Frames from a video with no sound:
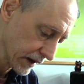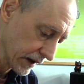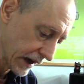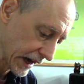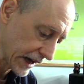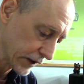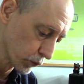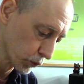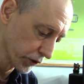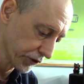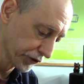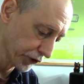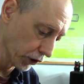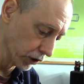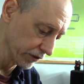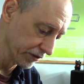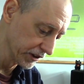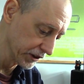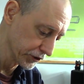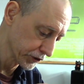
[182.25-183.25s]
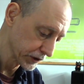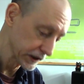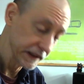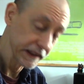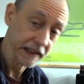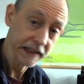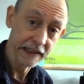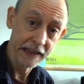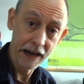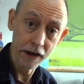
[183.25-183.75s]
And resolve it during the
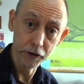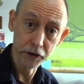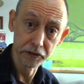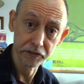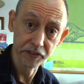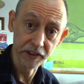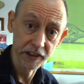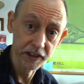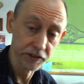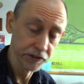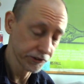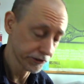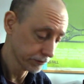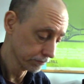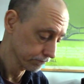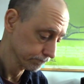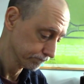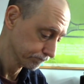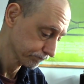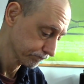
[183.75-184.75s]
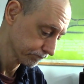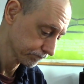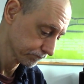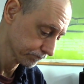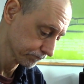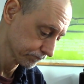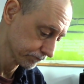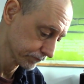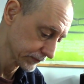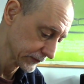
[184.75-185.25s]
encounter phase.
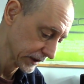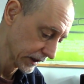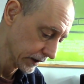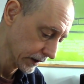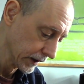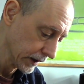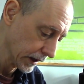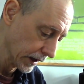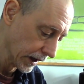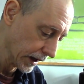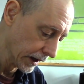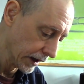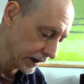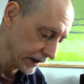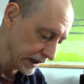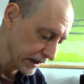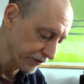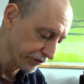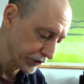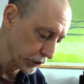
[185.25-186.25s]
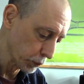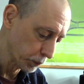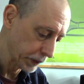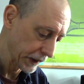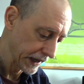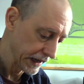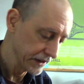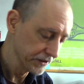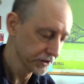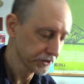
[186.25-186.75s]
If you
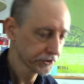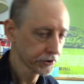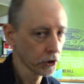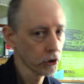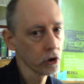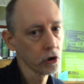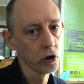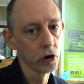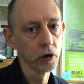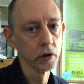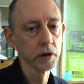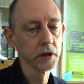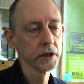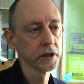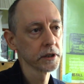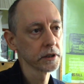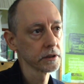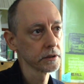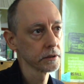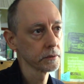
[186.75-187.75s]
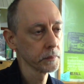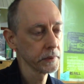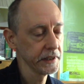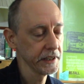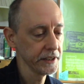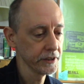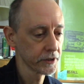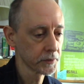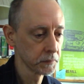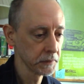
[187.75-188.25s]
pay the toll, we
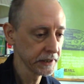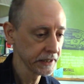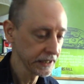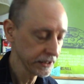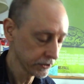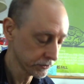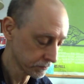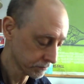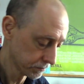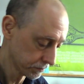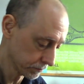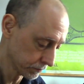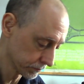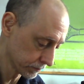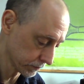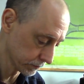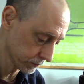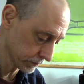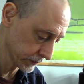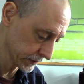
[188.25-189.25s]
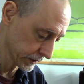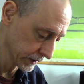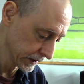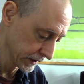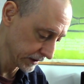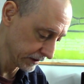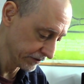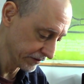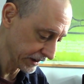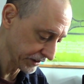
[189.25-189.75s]
need our money to
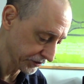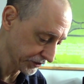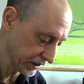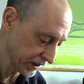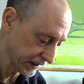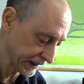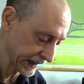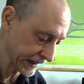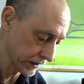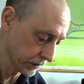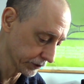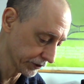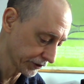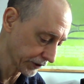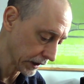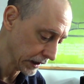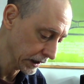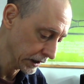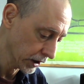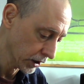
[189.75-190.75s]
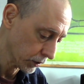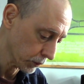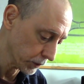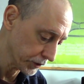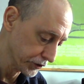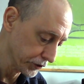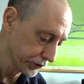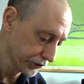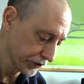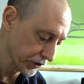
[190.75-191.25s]
invest in towns.
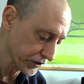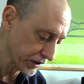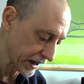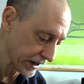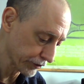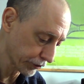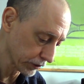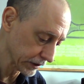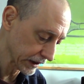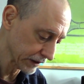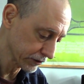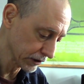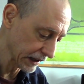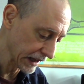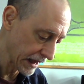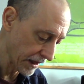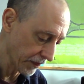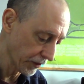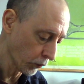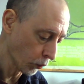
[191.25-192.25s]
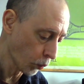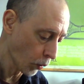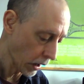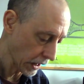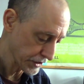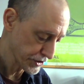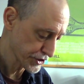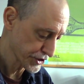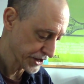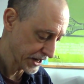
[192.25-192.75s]
Reduce the danger level at the
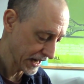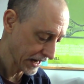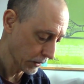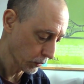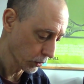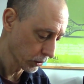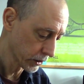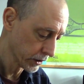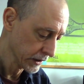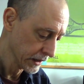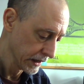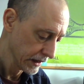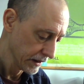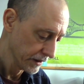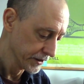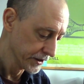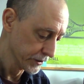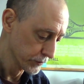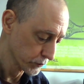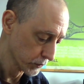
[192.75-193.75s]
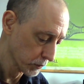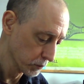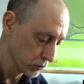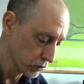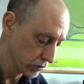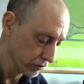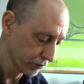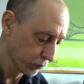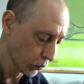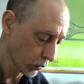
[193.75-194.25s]
Watchtower, then
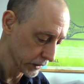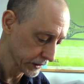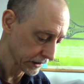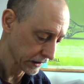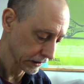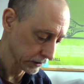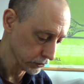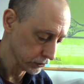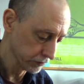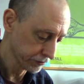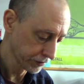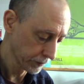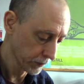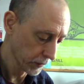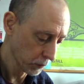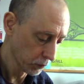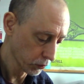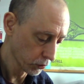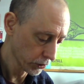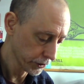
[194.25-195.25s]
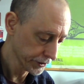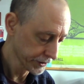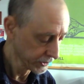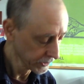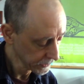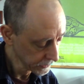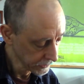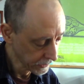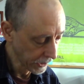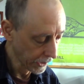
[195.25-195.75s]
remove 1 clue from the board.
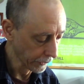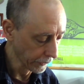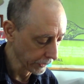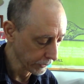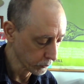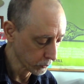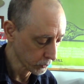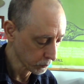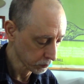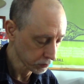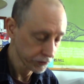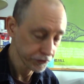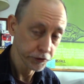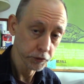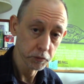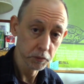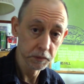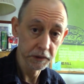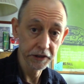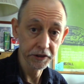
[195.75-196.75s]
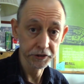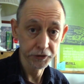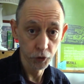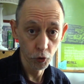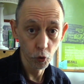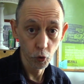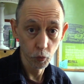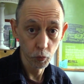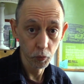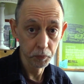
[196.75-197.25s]
All right, well, presumably the
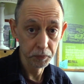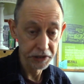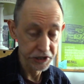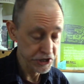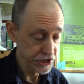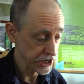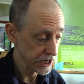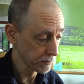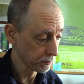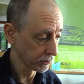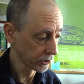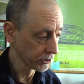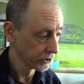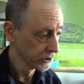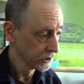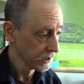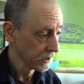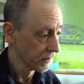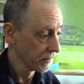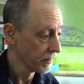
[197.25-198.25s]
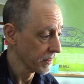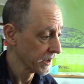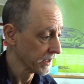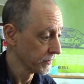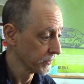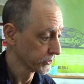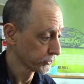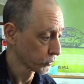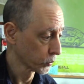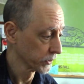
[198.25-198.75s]
toll will be cheaper than
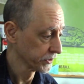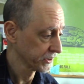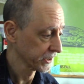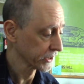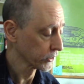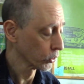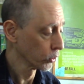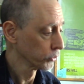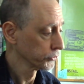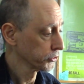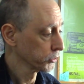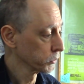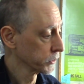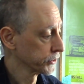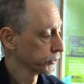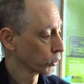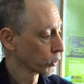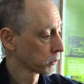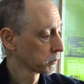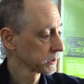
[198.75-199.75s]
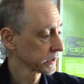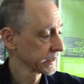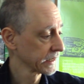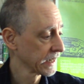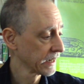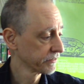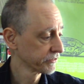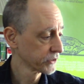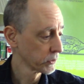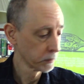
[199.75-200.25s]
the 20 gold you would normally
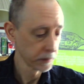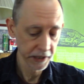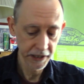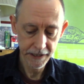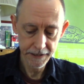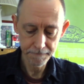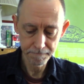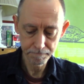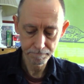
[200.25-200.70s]
have to pay.